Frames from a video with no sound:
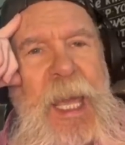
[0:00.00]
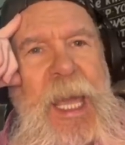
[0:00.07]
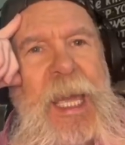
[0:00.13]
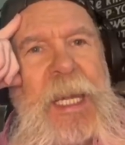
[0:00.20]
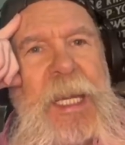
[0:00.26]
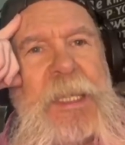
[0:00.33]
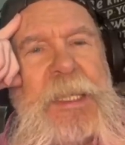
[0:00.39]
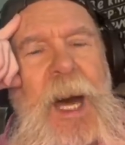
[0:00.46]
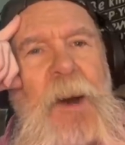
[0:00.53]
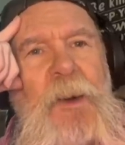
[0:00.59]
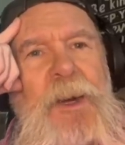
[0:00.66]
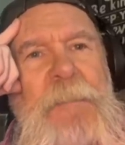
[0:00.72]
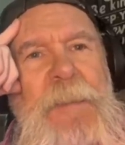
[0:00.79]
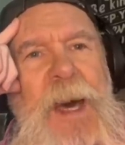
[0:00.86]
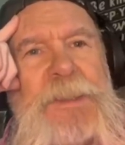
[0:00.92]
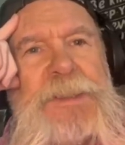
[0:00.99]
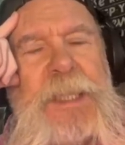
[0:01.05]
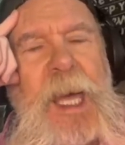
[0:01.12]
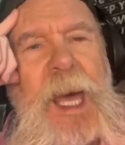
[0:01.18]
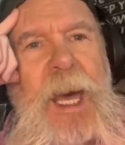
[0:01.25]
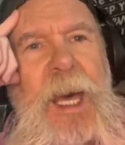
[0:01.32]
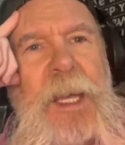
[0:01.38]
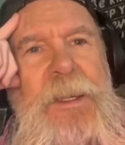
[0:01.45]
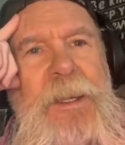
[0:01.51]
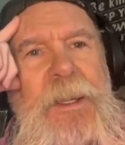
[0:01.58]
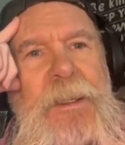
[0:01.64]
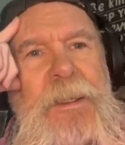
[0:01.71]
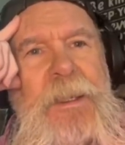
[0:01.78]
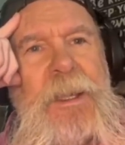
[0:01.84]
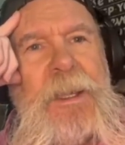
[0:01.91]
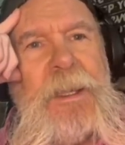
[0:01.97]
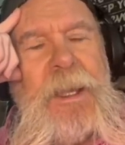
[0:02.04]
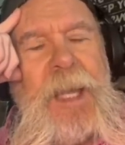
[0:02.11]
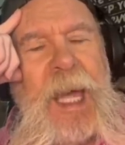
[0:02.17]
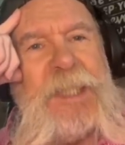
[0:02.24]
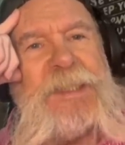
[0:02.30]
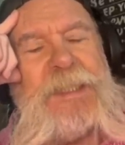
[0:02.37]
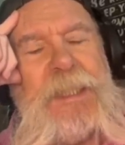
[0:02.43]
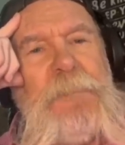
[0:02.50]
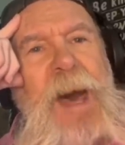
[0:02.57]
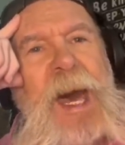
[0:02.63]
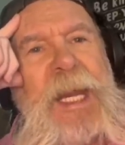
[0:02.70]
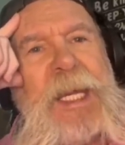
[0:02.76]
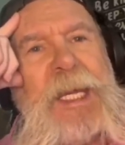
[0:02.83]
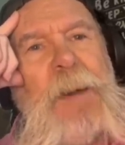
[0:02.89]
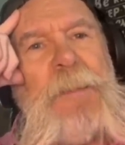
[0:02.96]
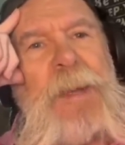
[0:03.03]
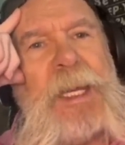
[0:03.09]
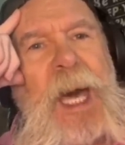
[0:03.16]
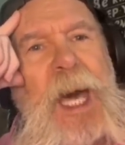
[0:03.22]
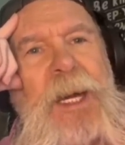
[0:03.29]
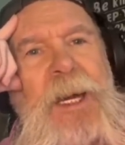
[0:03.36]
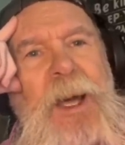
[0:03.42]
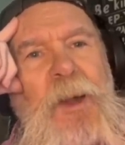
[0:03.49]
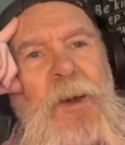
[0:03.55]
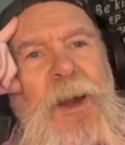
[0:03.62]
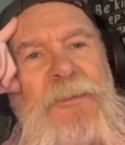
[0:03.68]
Eddie called him outside, and somebody come and got Lawler.